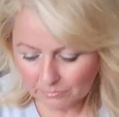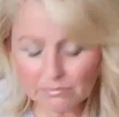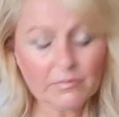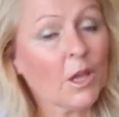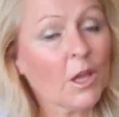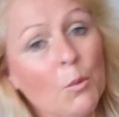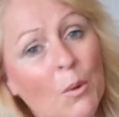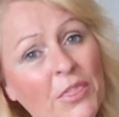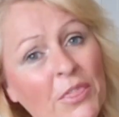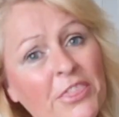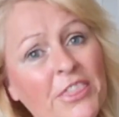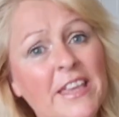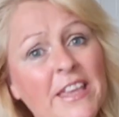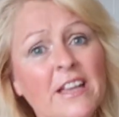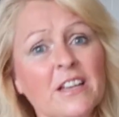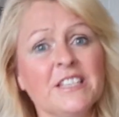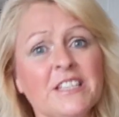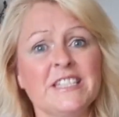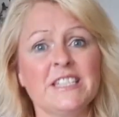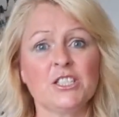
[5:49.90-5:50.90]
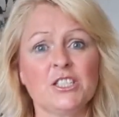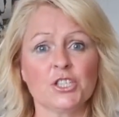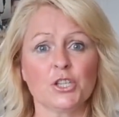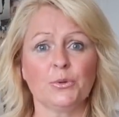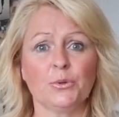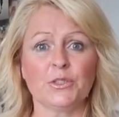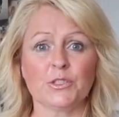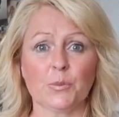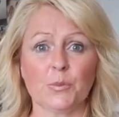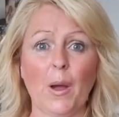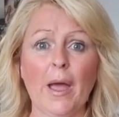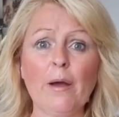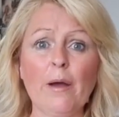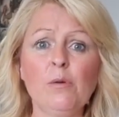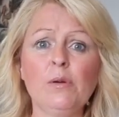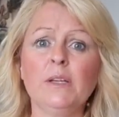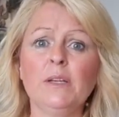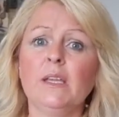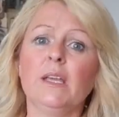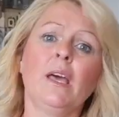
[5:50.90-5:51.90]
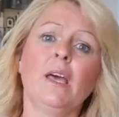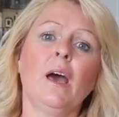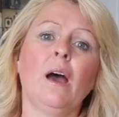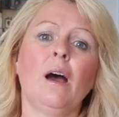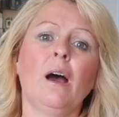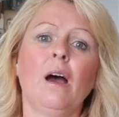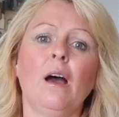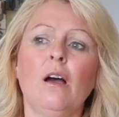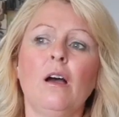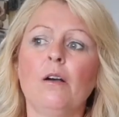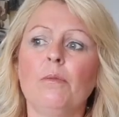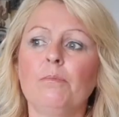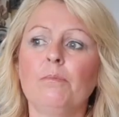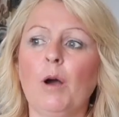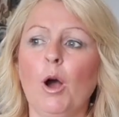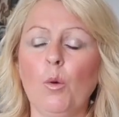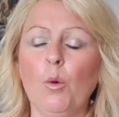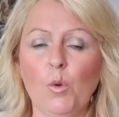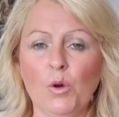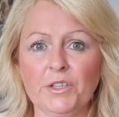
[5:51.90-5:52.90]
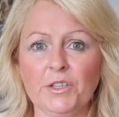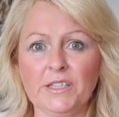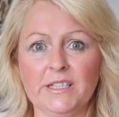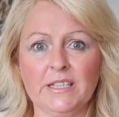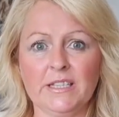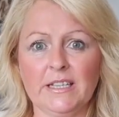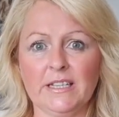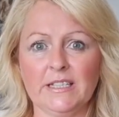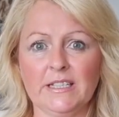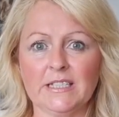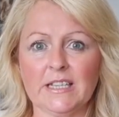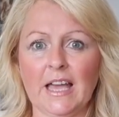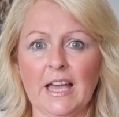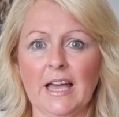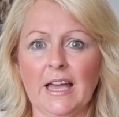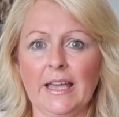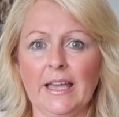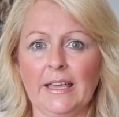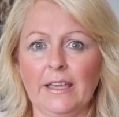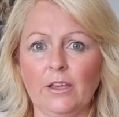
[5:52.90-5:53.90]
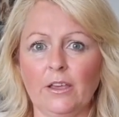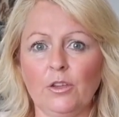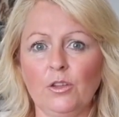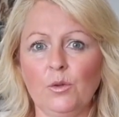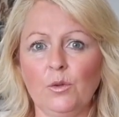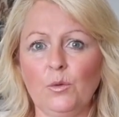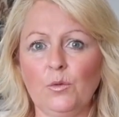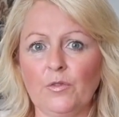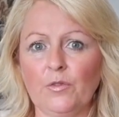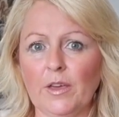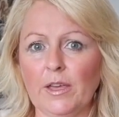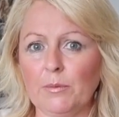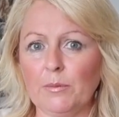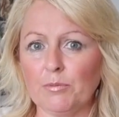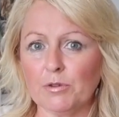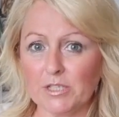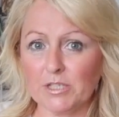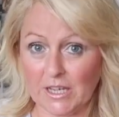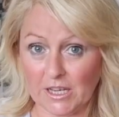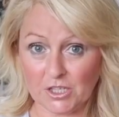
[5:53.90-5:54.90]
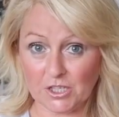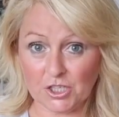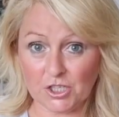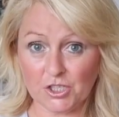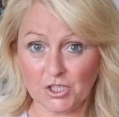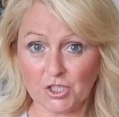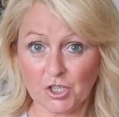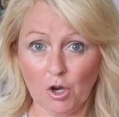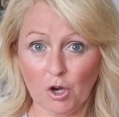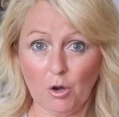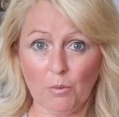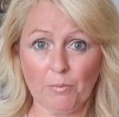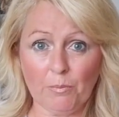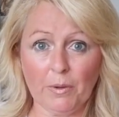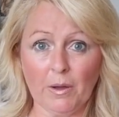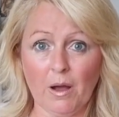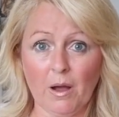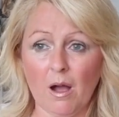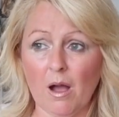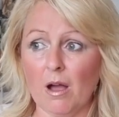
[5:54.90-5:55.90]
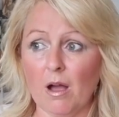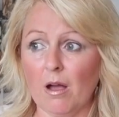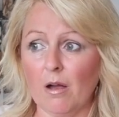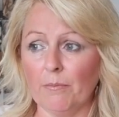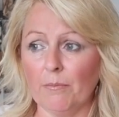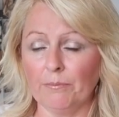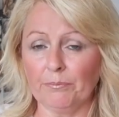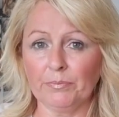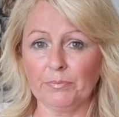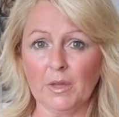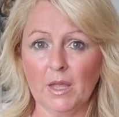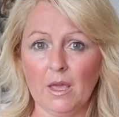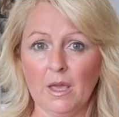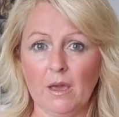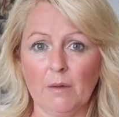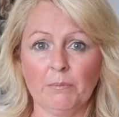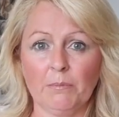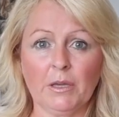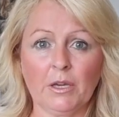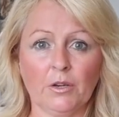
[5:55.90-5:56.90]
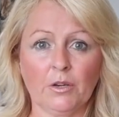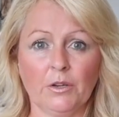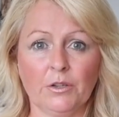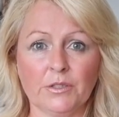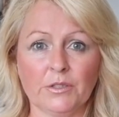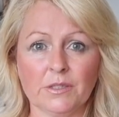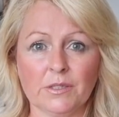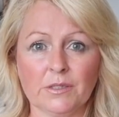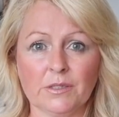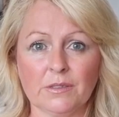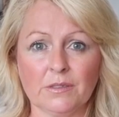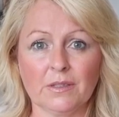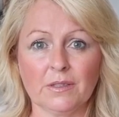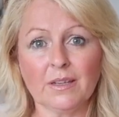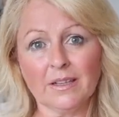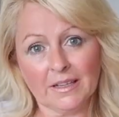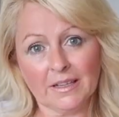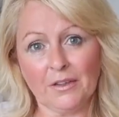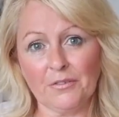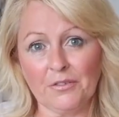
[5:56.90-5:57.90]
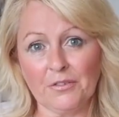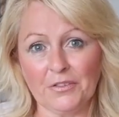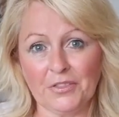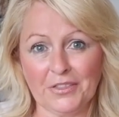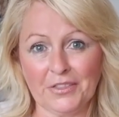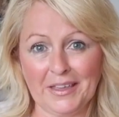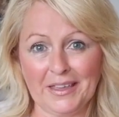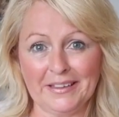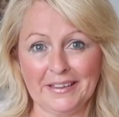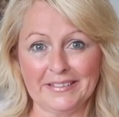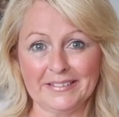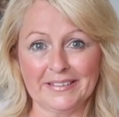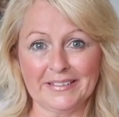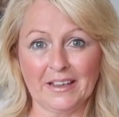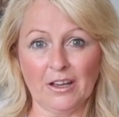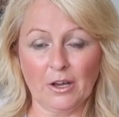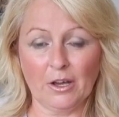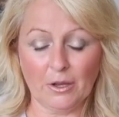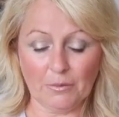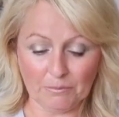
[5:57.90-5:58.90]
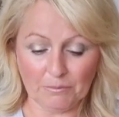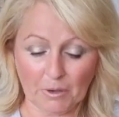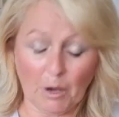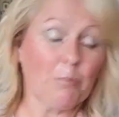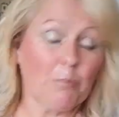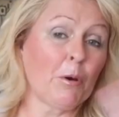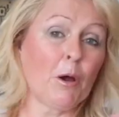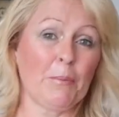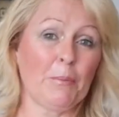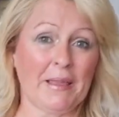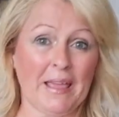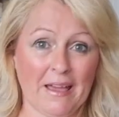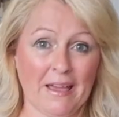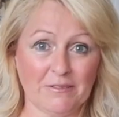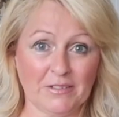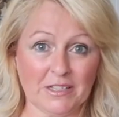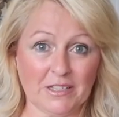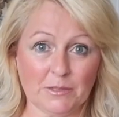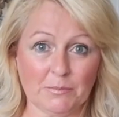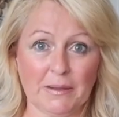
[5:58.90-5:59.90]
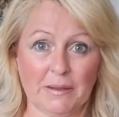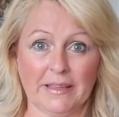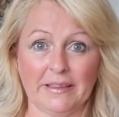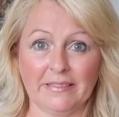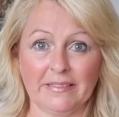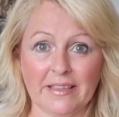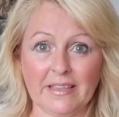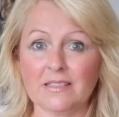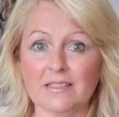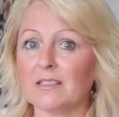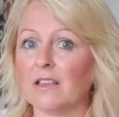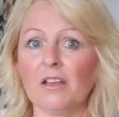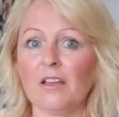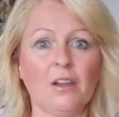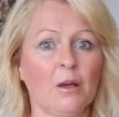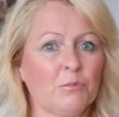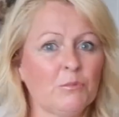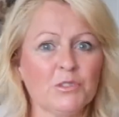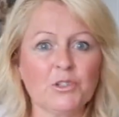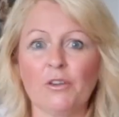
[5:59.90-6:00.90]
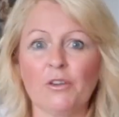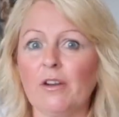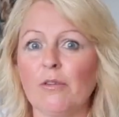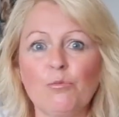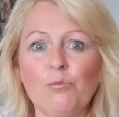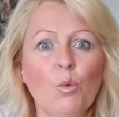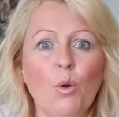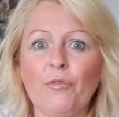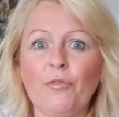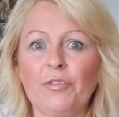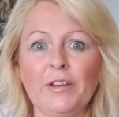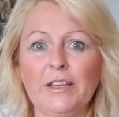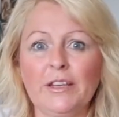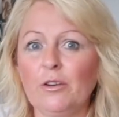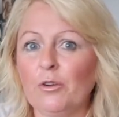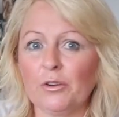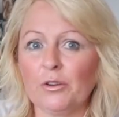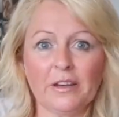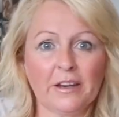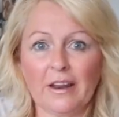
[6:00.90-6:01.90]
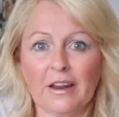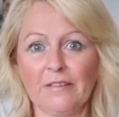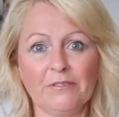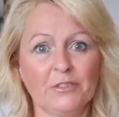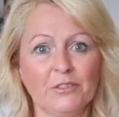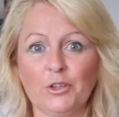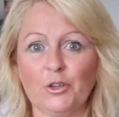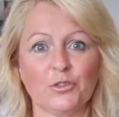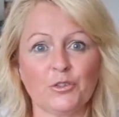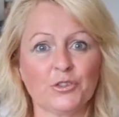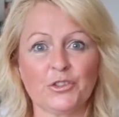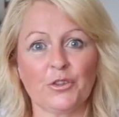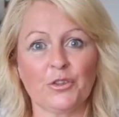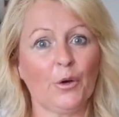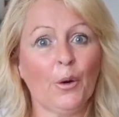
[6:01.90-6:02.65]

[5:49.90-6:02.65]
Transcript: One thing I did do as well, I wanted a UV protection top, because another thing, I probably haven't explained this, and I'm sorry, I'm waffling on and I haven't got to the